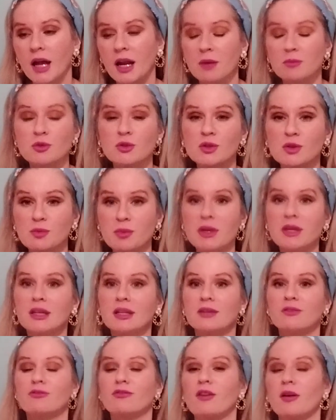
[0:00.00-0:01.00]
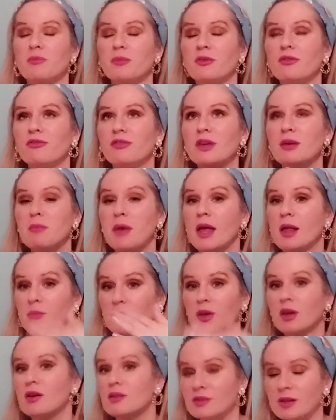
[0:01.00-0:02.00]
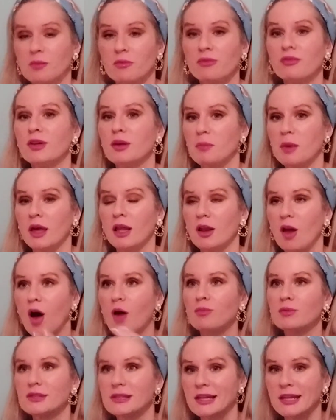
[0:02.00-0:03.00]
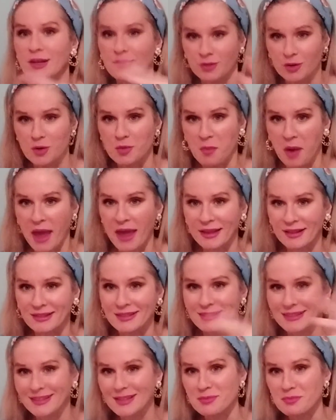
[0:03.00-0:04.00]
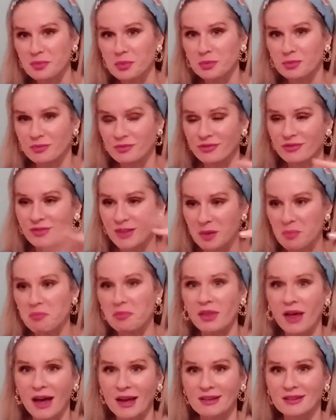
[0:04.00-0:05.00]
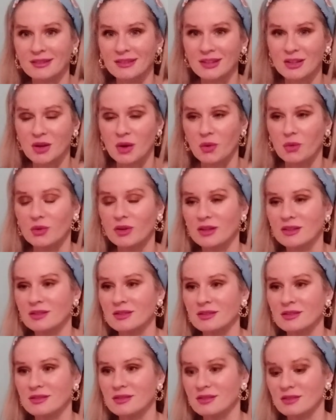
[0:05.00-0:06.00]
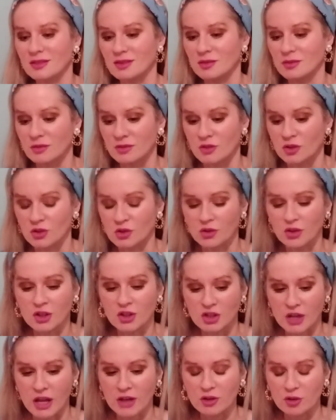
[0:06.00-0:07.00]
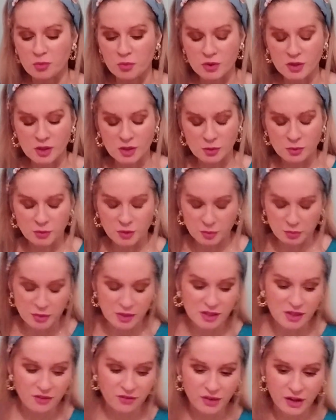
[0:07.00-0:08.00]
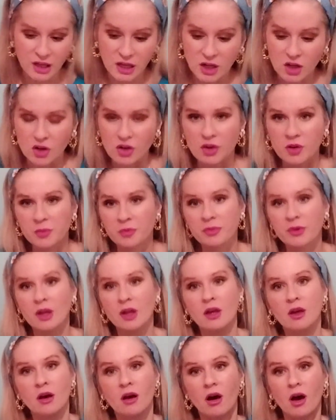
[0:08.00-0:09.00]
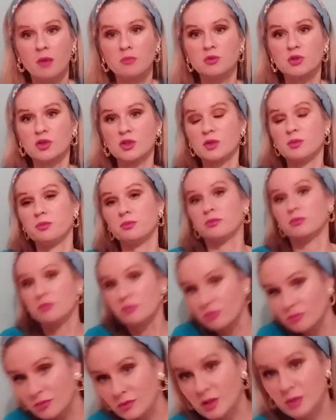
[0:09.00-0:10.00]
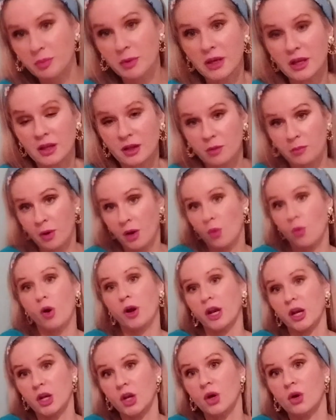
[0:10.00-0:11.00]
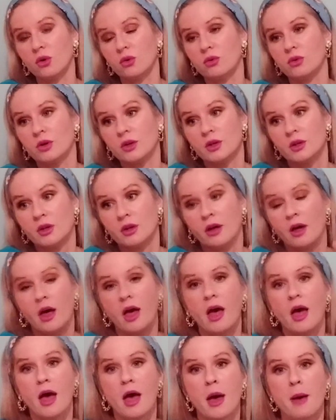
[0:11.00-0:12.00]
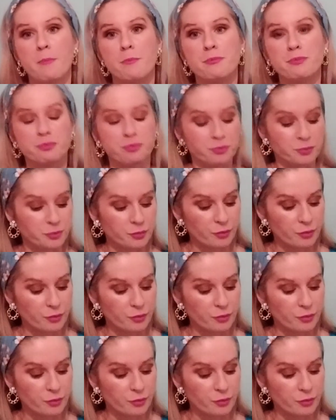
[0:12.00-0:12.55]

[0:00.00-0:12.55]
and I'm just speaking from the female because I'm female. Obviously, if you're male, flip that, you know, it's there's nothing gender specific here. I'm just speaking about what I know. Um,